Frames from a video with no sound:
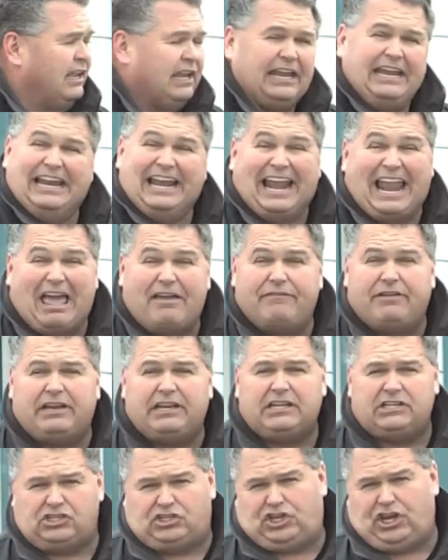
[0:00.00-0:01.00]

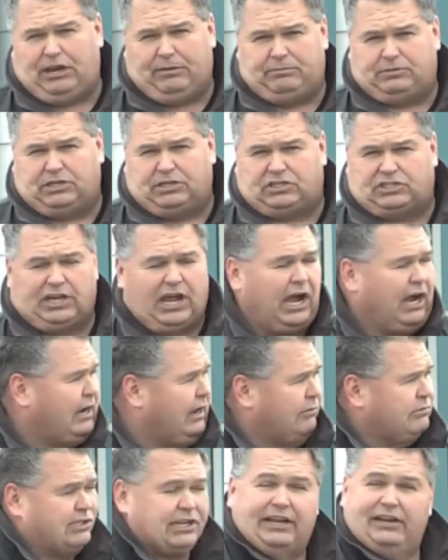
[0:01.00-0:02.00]
11 Jeeps in stock.
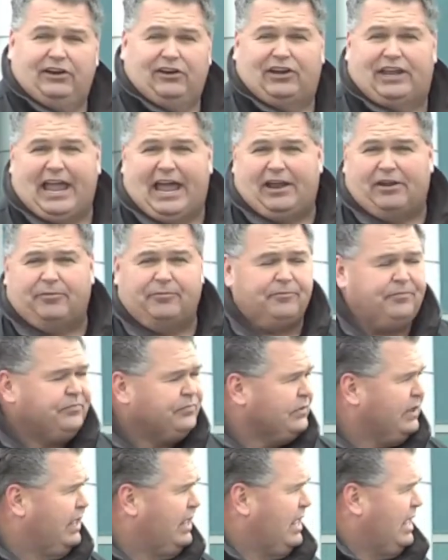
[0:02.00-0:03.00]
I was sitting here counting them.
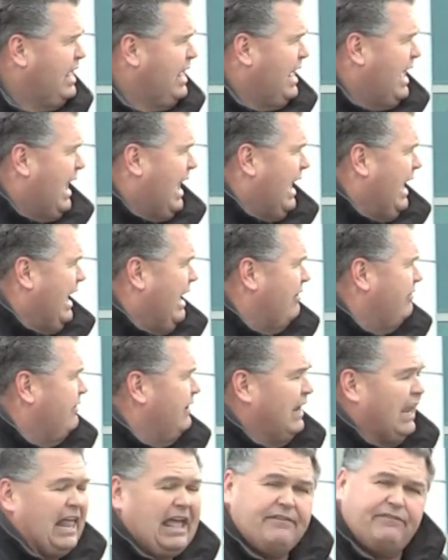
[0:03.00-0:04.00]
I have
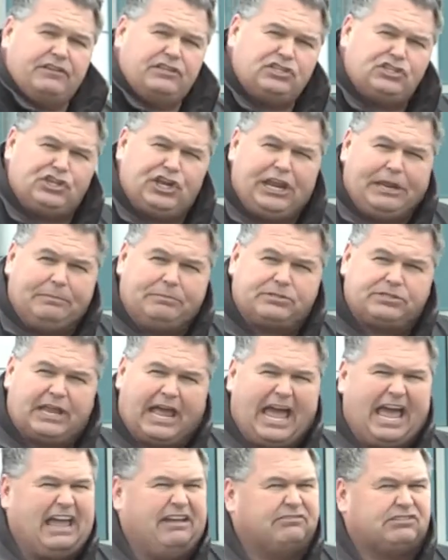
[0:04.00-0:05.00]
11 Jeeps.
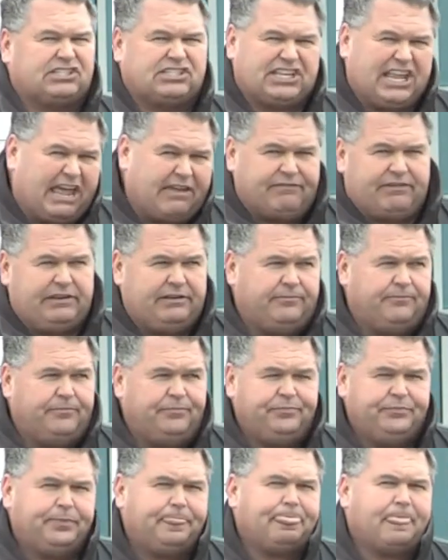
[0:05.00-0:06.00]
I have 7
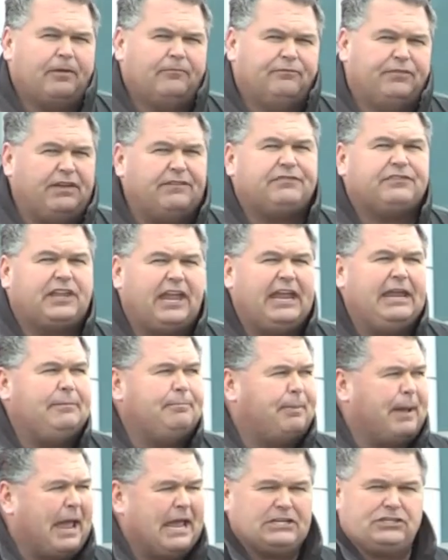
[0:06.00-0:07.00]

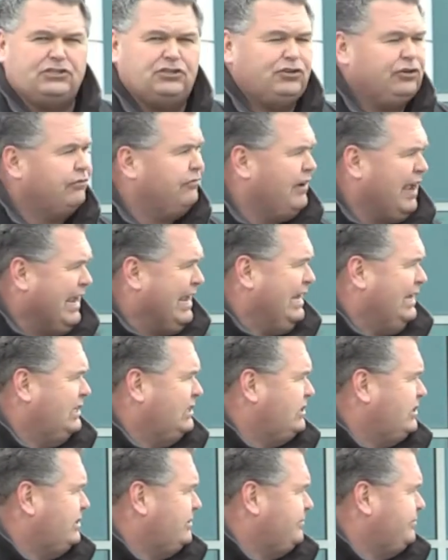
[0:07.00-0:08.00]
15-passenger
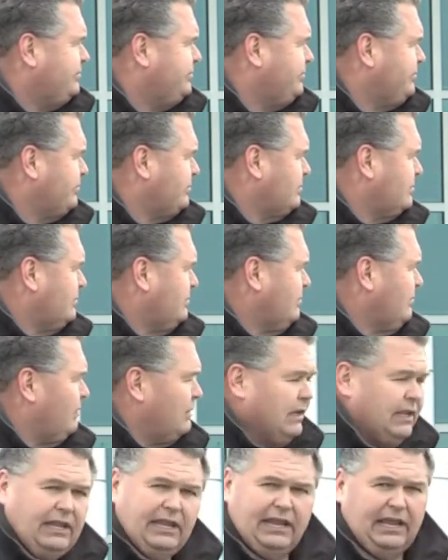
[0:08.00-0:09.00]
vans.
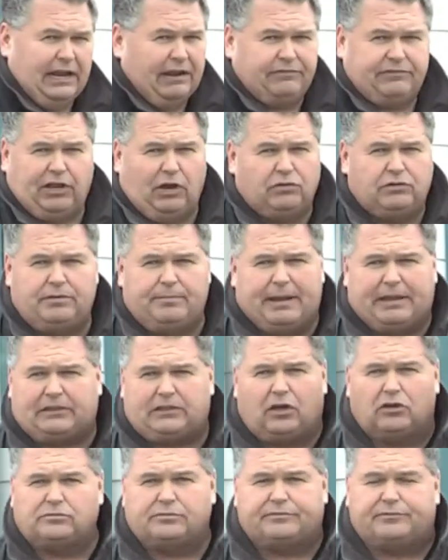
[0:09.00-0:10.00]
And I've told you about
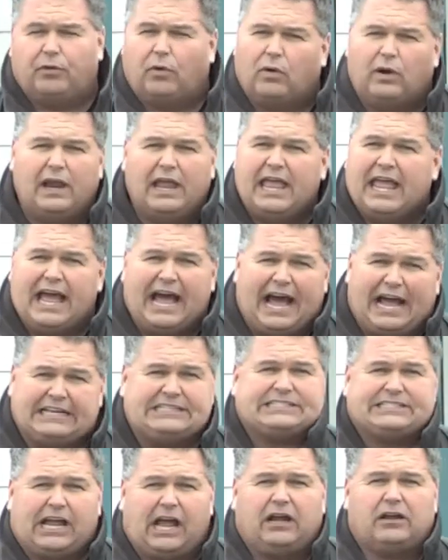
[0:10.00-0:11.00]
those before. I
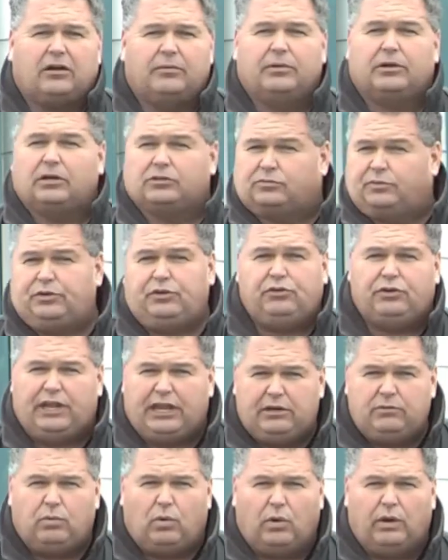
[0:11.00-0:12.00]
stock them because when you
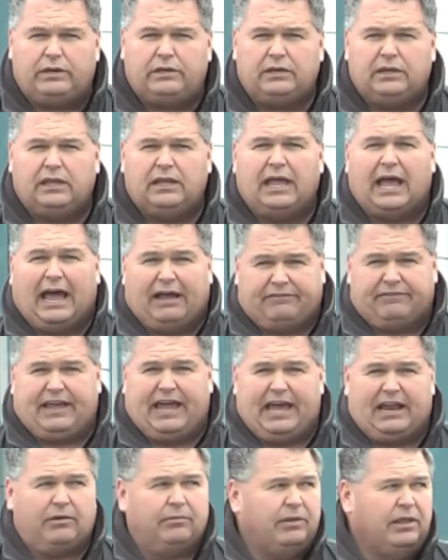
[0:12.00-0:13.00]
need one, I've
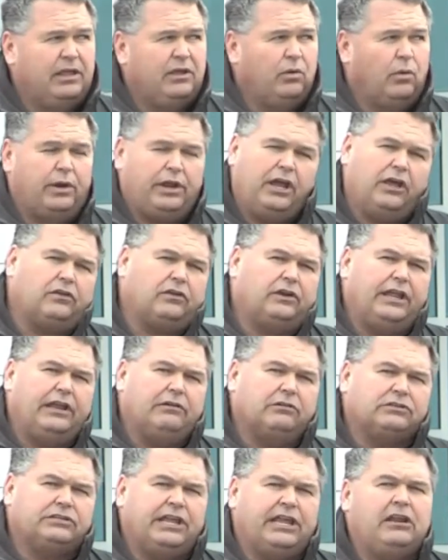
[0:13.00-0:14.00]
got them. When the other
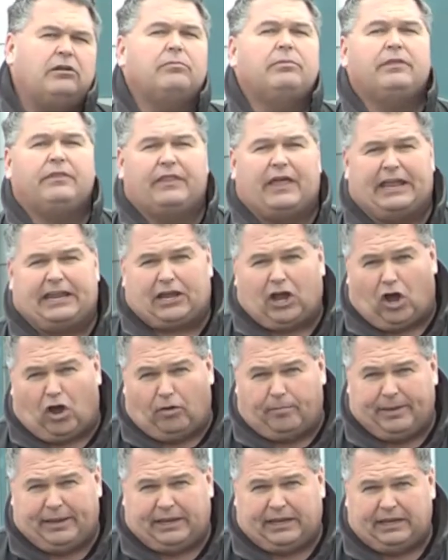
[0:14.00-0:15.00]
dealers need them, they
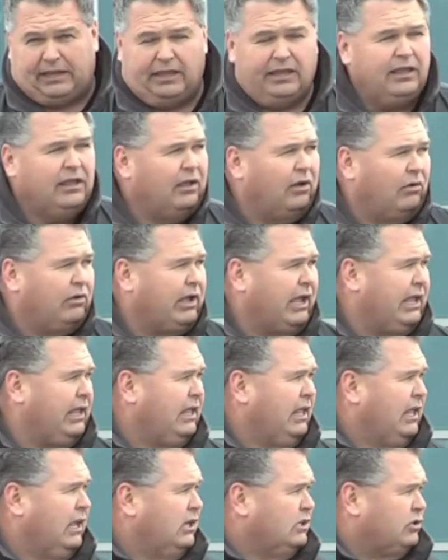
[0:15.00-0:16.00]
call me. Okay?
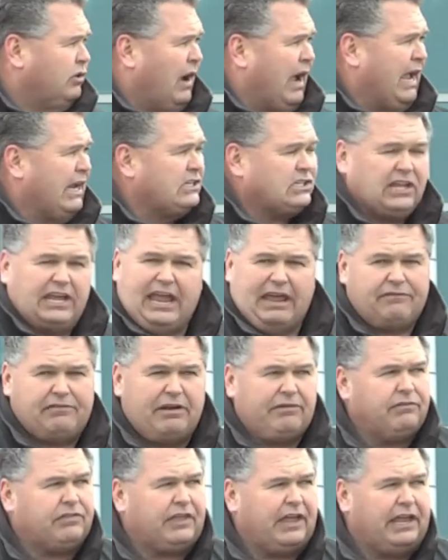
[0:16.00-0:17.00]
So I actually have
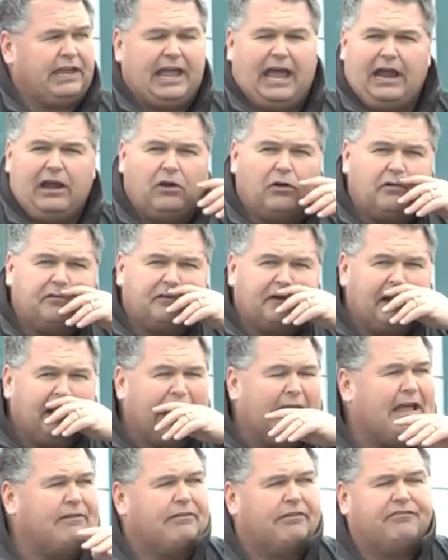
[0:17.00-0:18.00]
everything. Out here on the front,
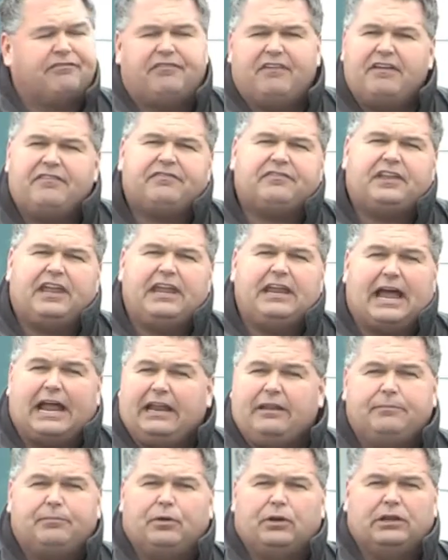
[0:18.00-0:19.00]
I have a 15. I
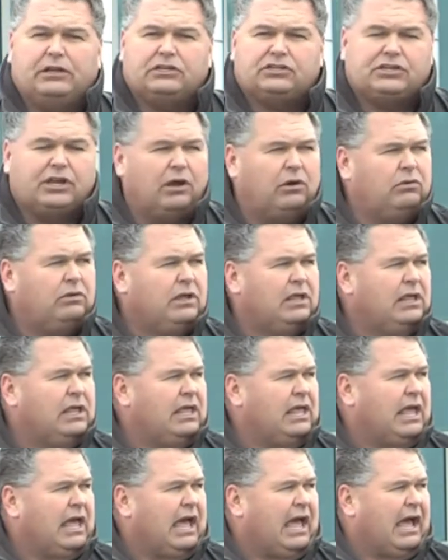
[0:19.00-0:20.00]
didn't put it in the show.
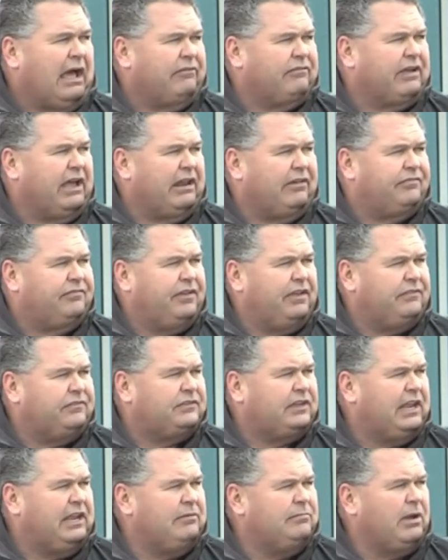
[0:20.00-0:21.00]
I've got a
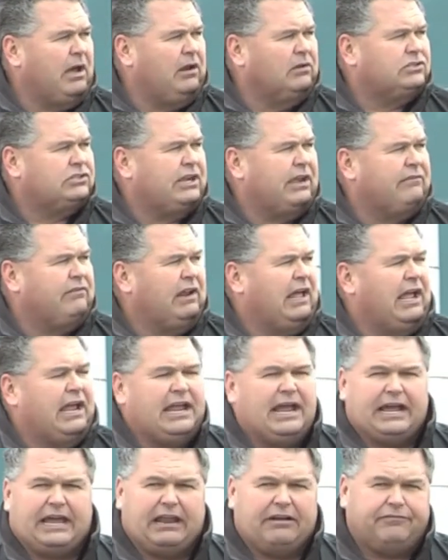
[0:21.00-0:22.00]
15 model
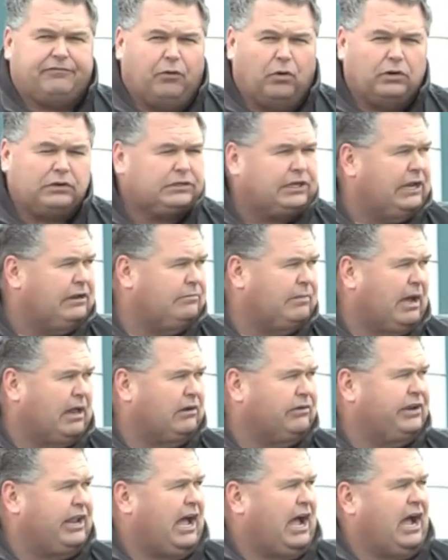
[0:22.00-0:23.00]
Chevrolet. I got a 14
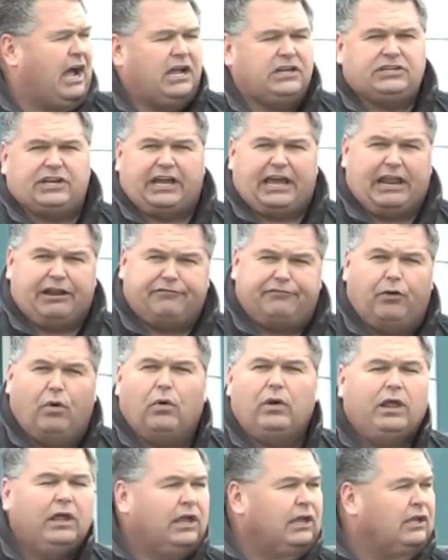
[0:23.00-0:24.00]
model Dodge. I got a
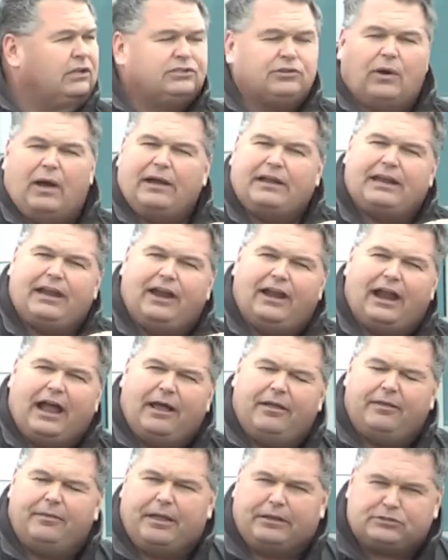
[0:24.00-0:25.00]
Ford. So I carry,
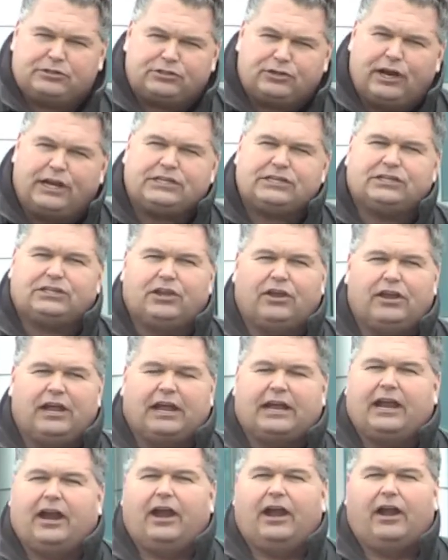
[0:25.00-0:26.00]
I stress it to you,
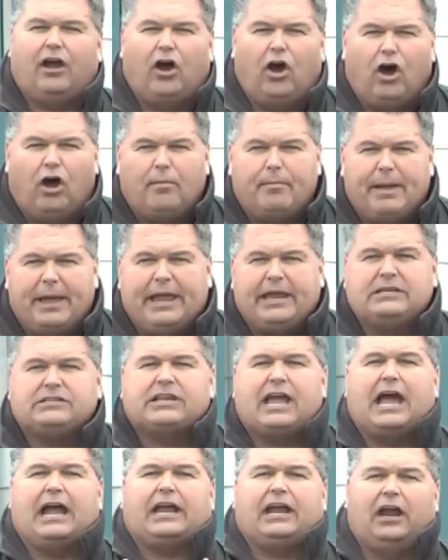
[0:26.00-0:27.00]
I carry all makes.
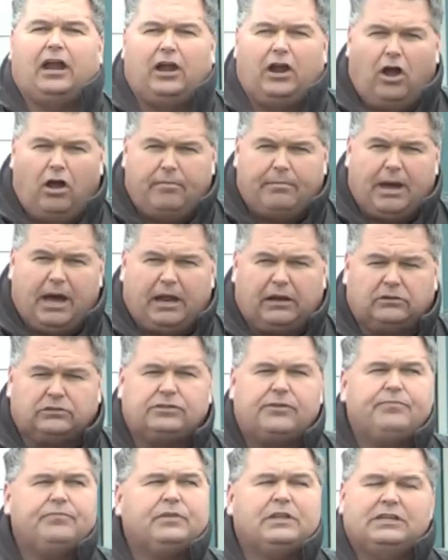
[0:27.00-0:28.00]
I carry all
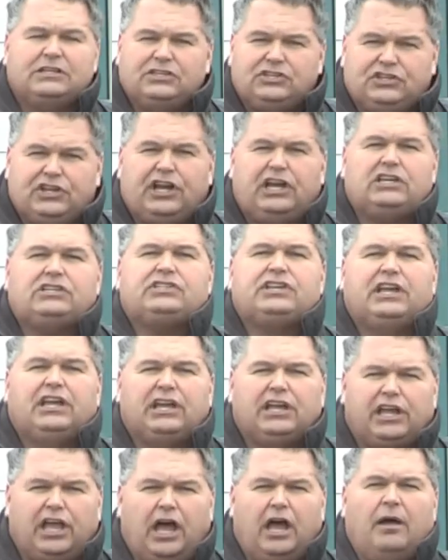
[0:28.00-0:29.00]
models. Just
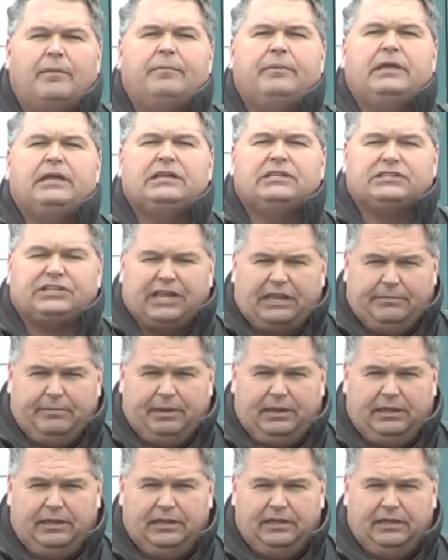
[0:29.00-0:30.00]
come see me.